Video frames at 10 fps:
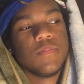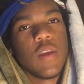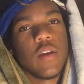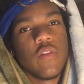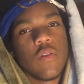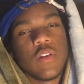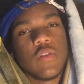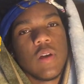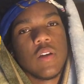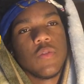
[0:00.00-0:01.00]
yeah, so let's
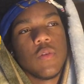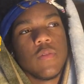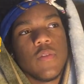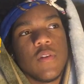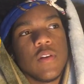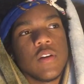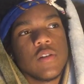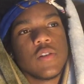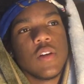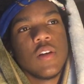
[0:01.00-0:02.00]
fast forward a few
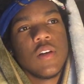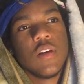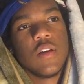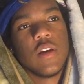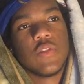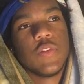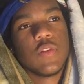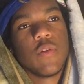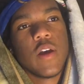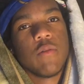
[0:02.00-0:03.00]
years. It's
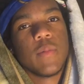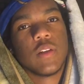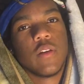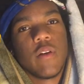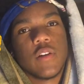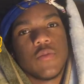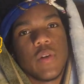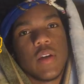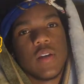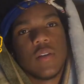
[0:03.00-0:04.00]
fifth grade. We're about to
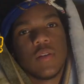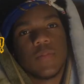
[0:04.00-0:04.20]
graduate.